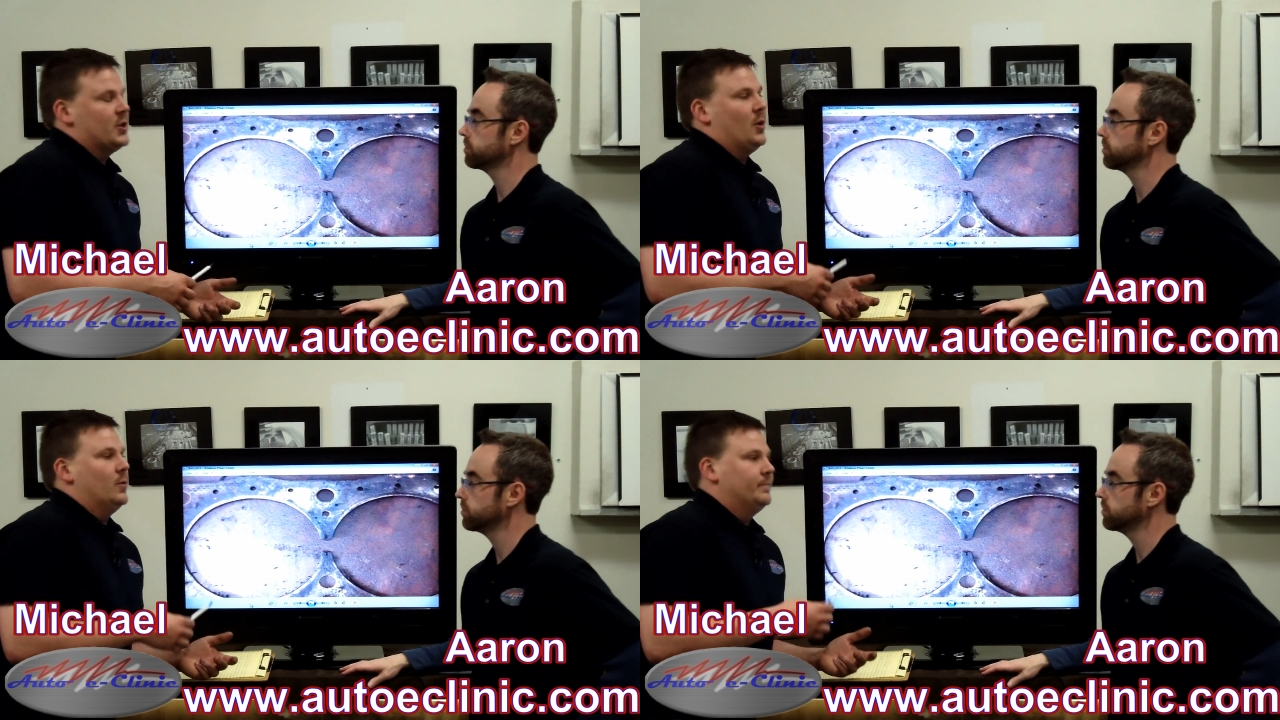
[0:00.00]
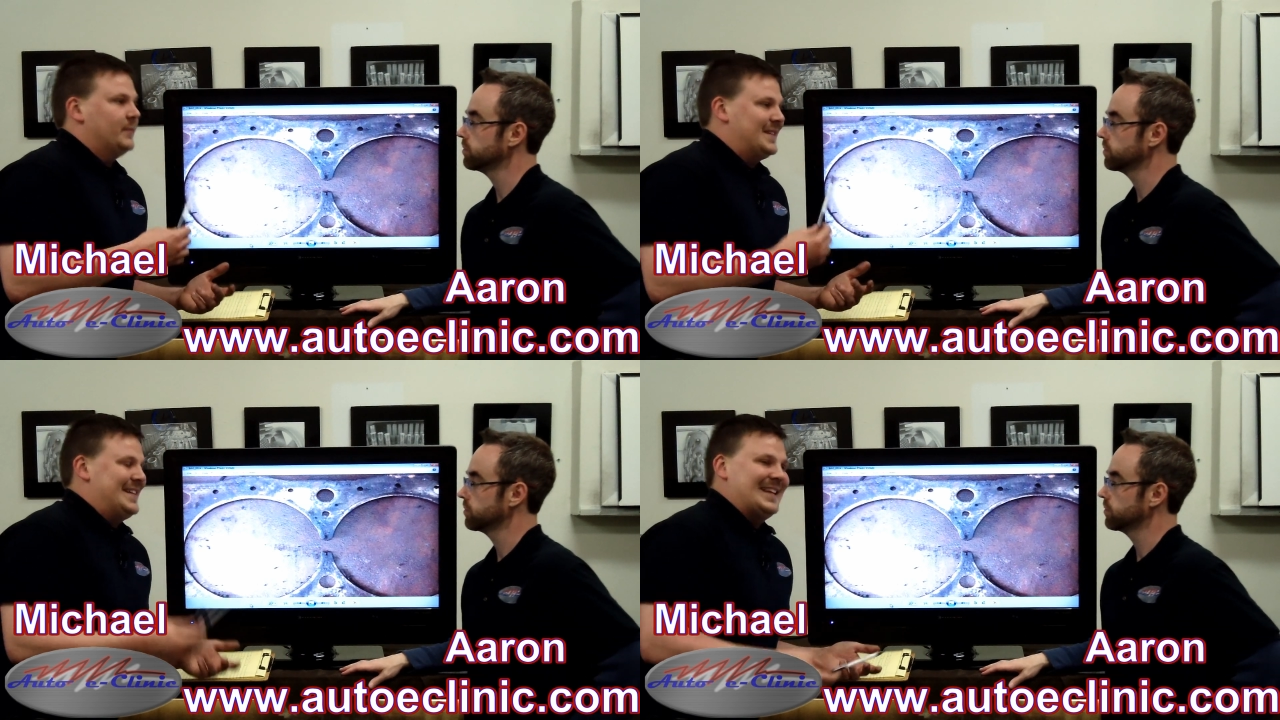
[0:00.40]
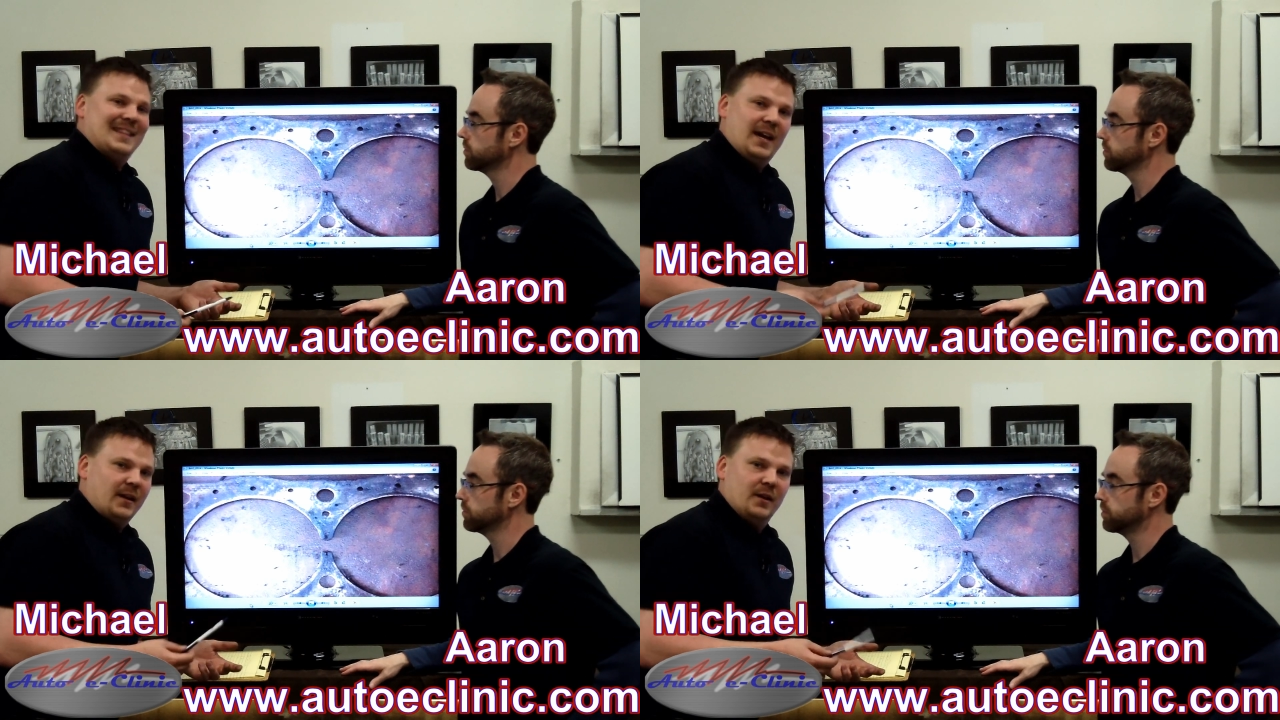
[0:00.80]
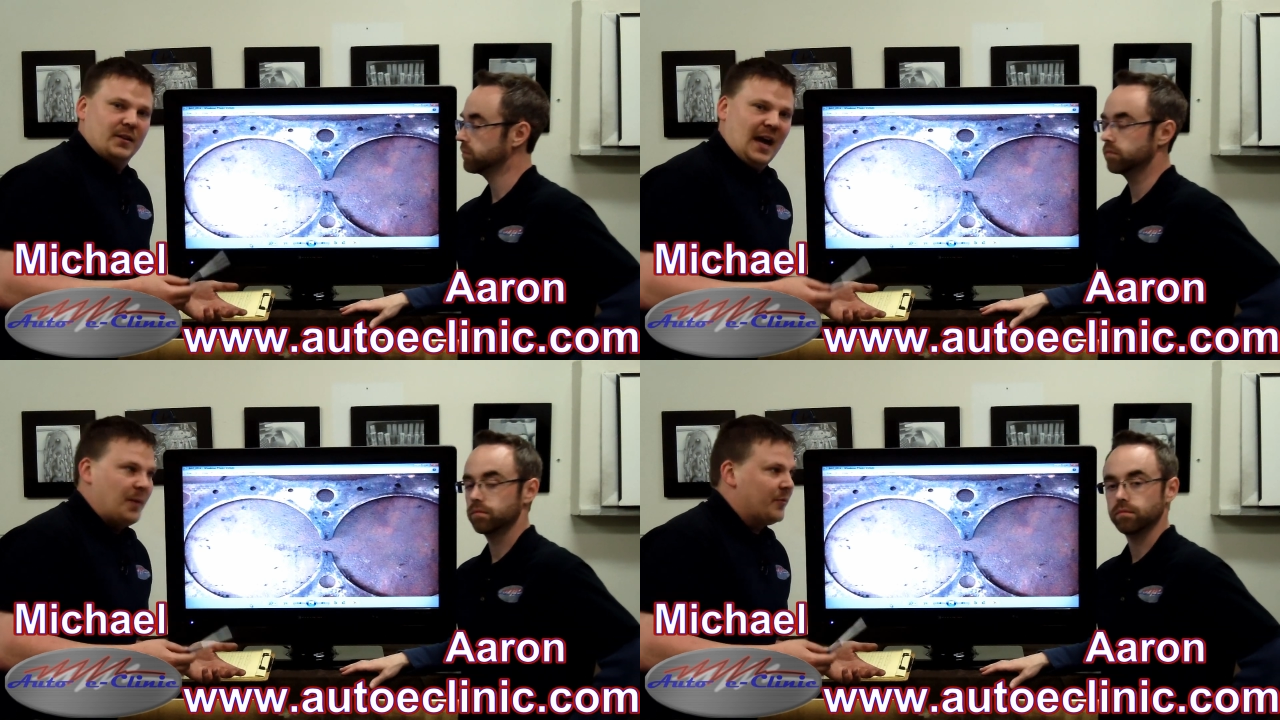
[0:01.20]
Speaker 1: so it's not that
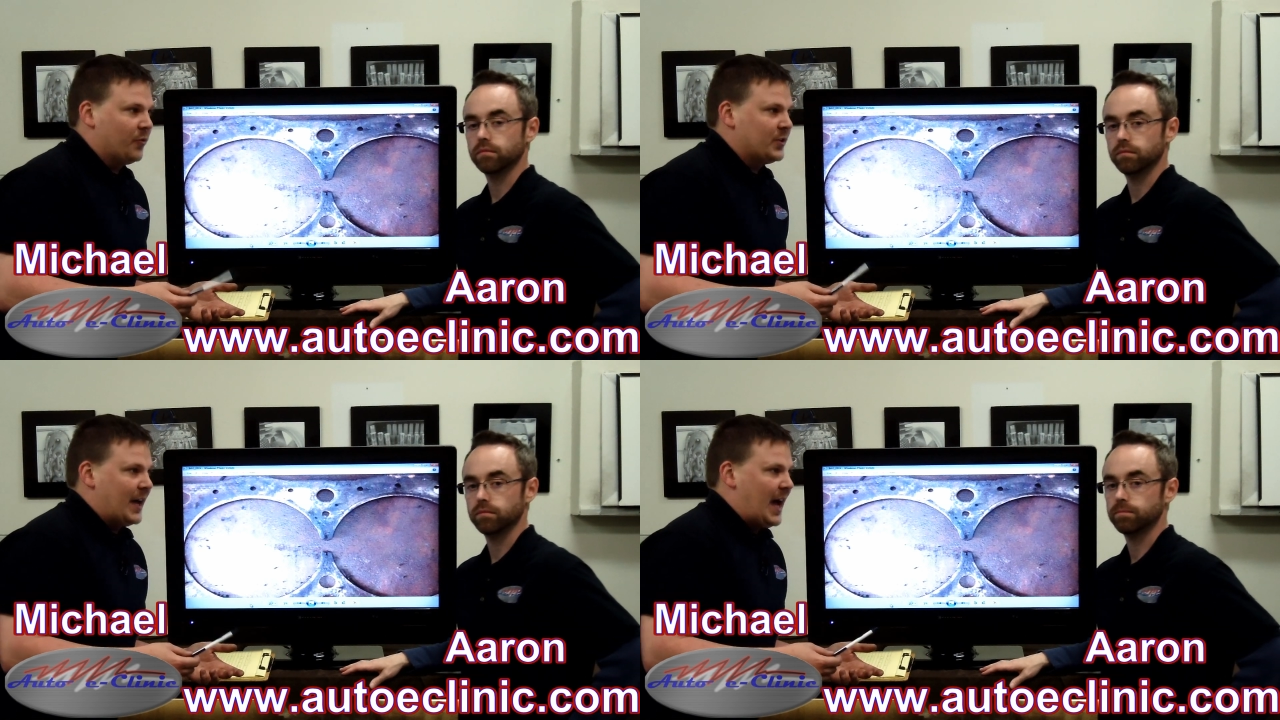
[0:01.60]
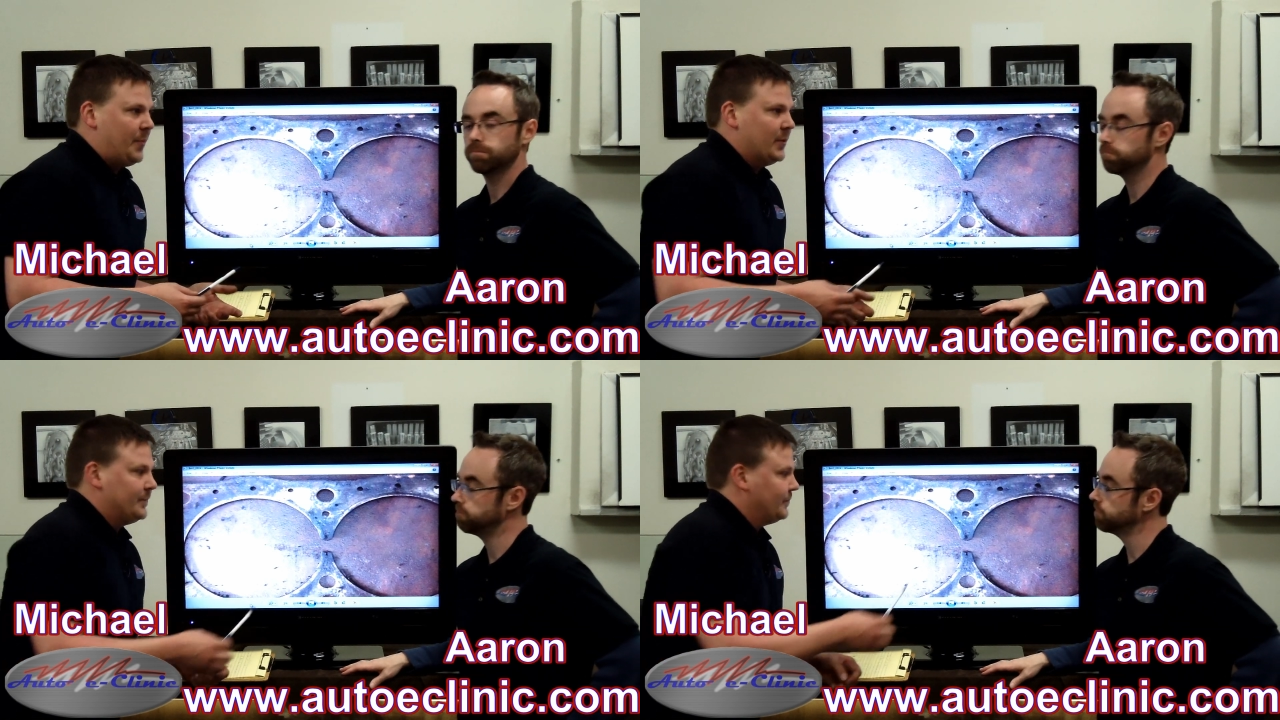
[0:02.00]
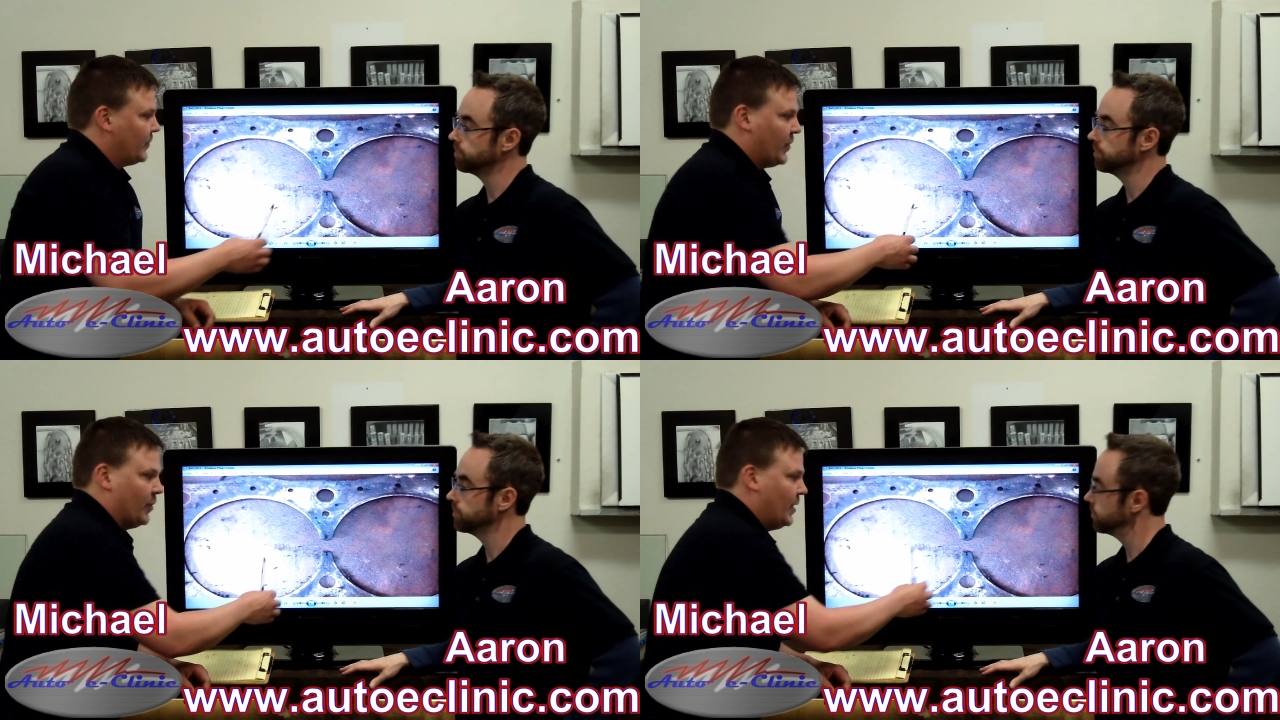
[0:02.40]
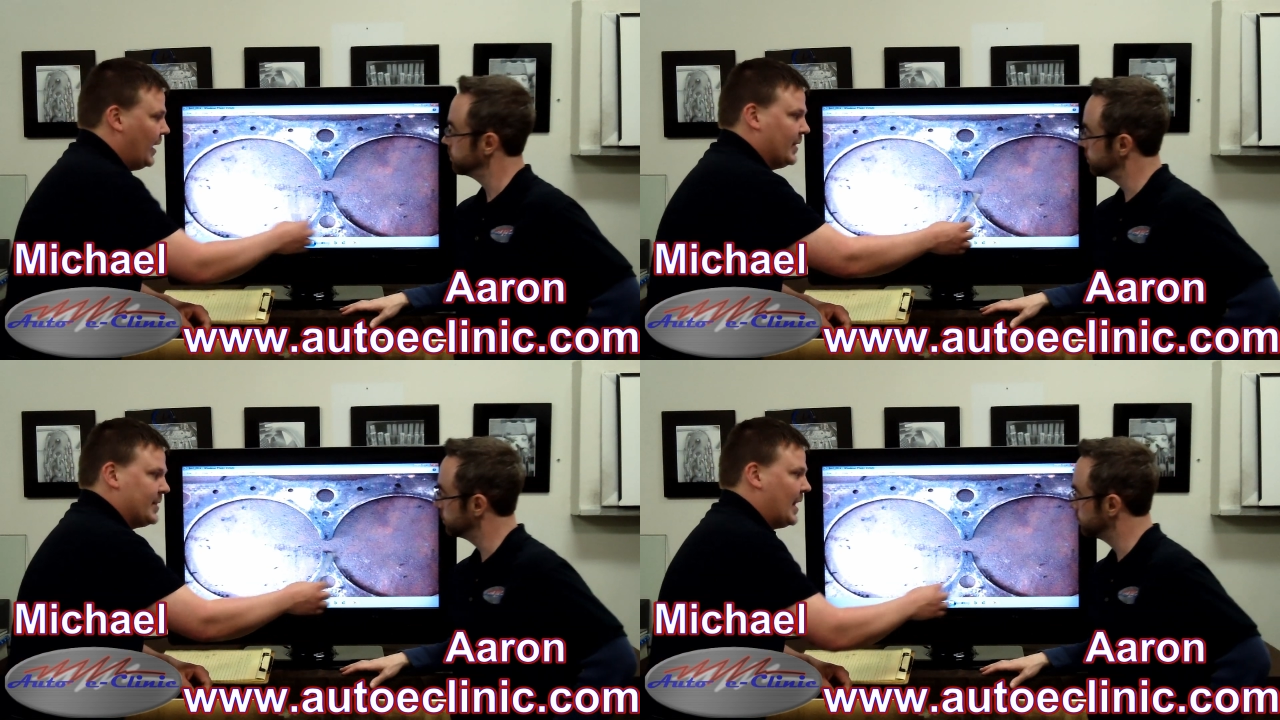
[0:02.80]
uncommon for it to happen. They're not